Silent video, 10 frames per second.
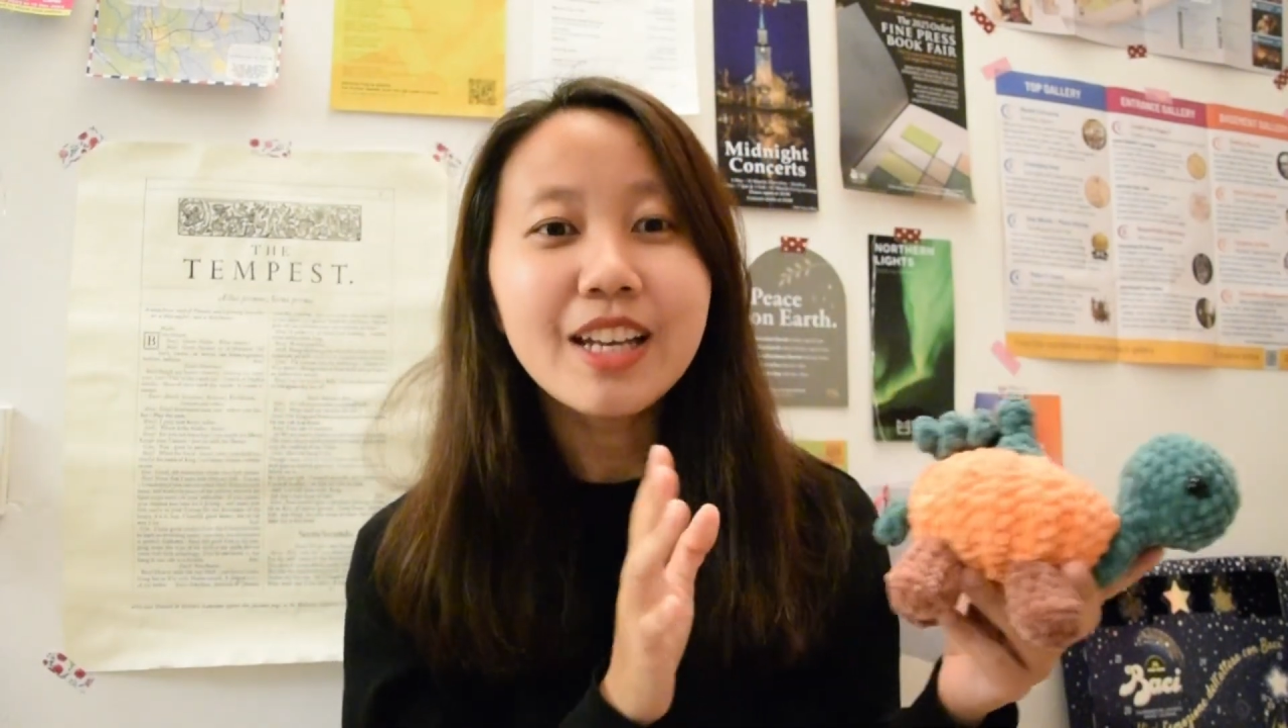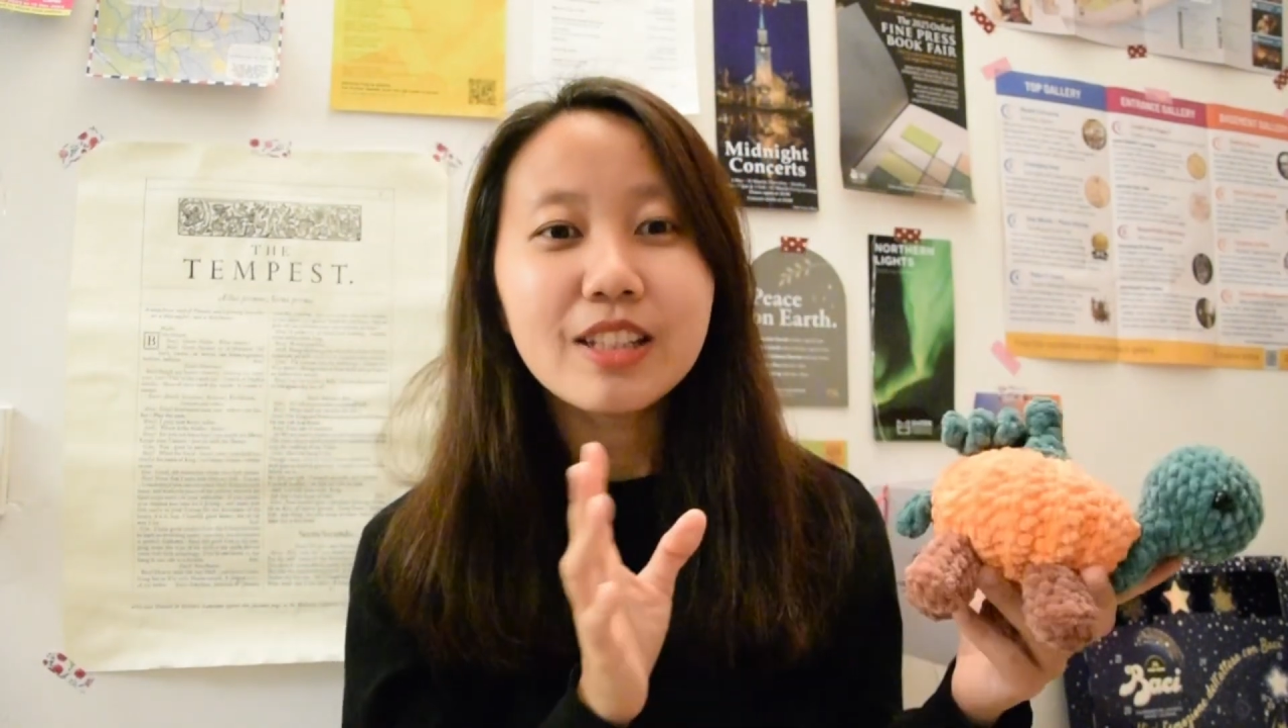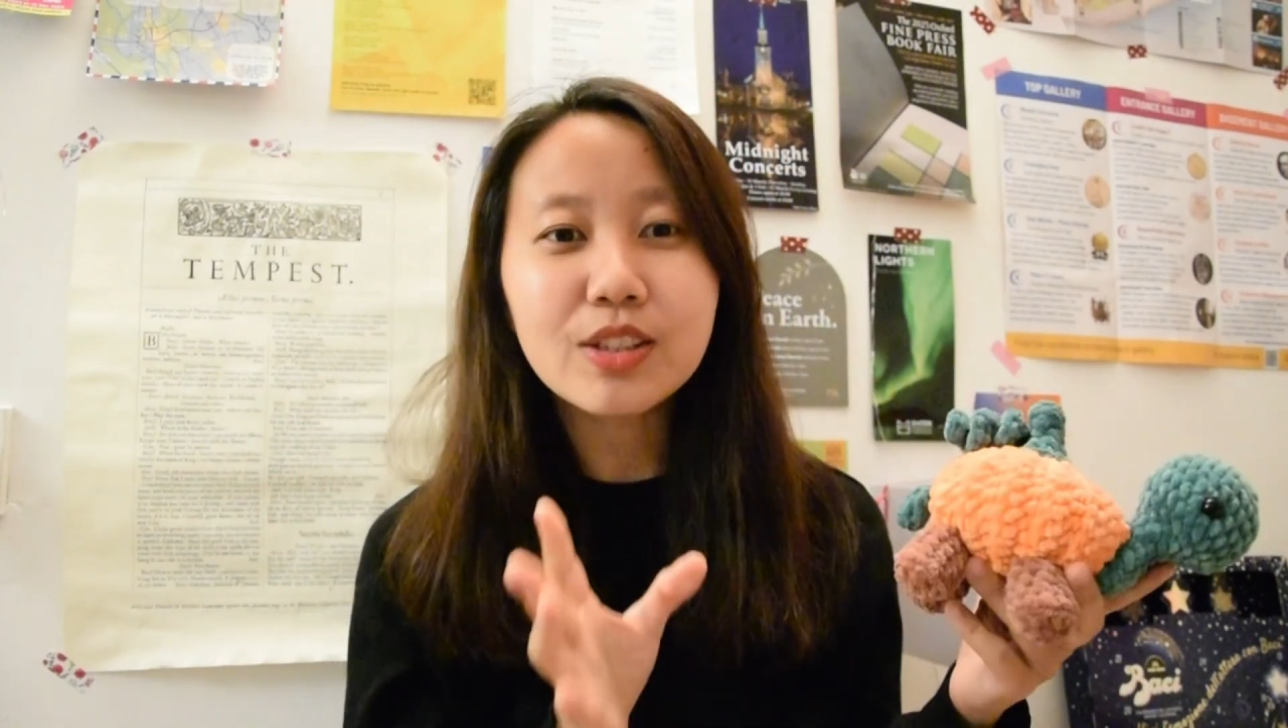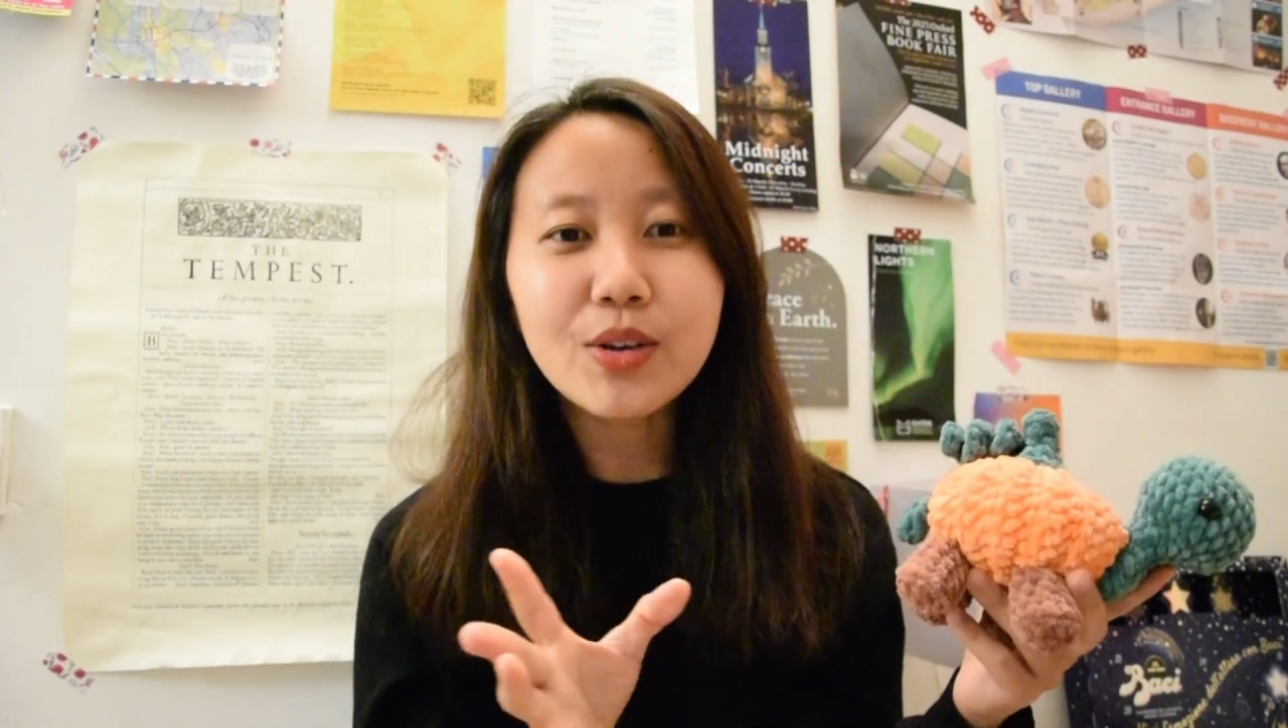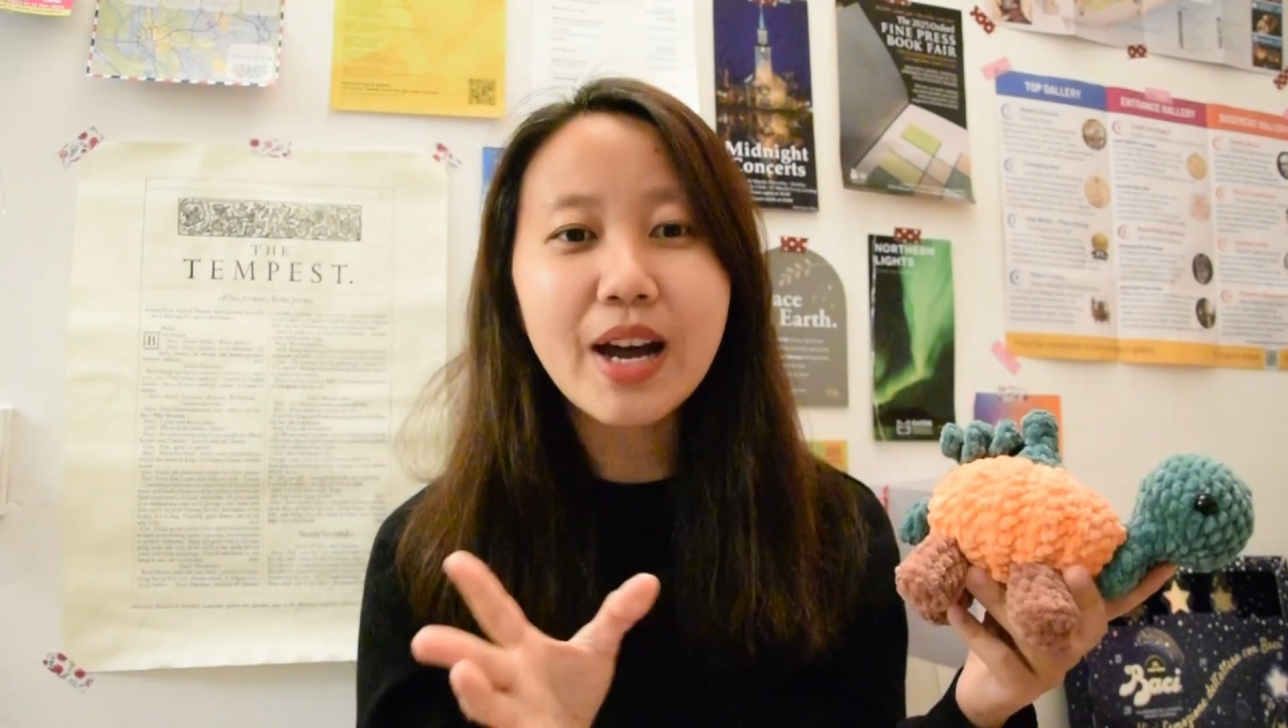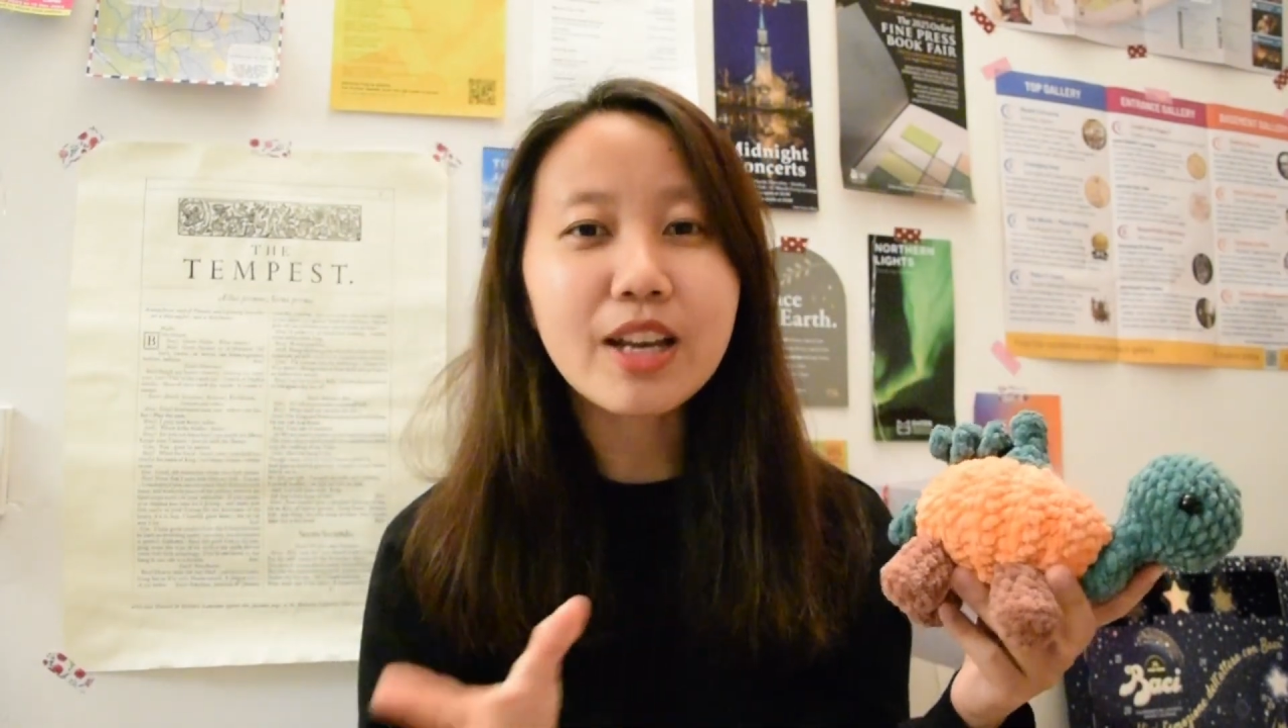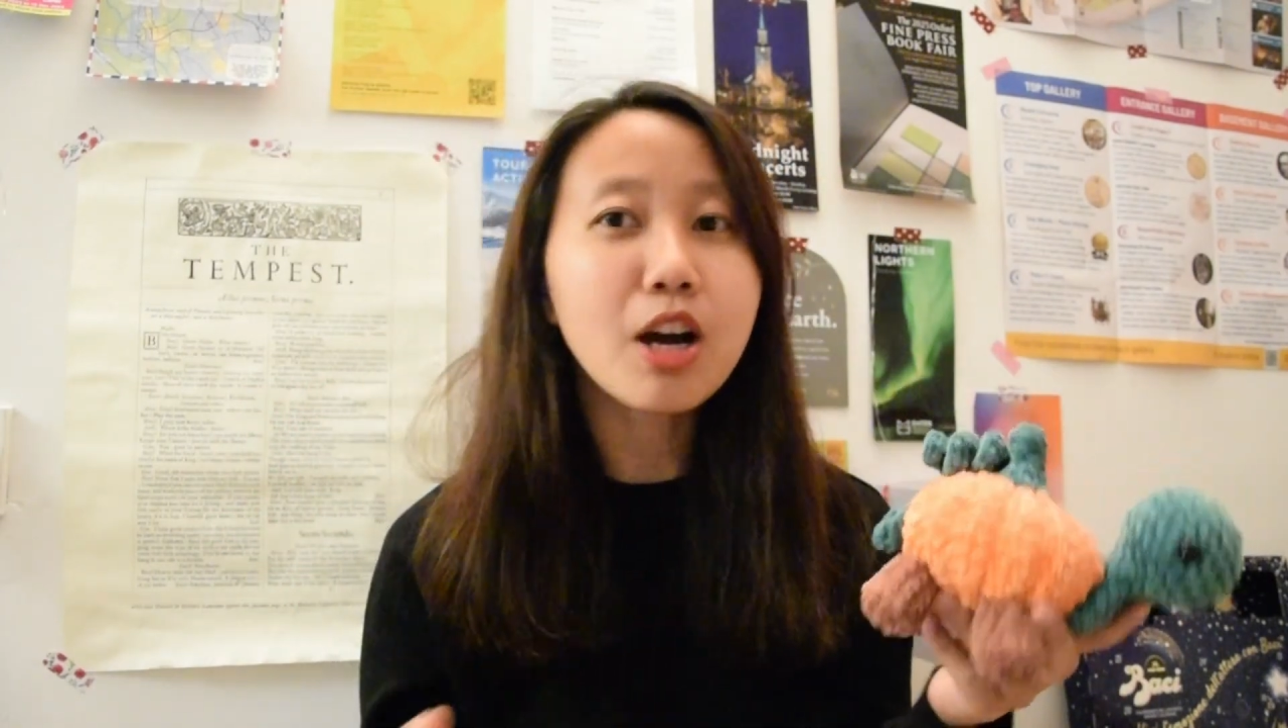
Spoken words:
So I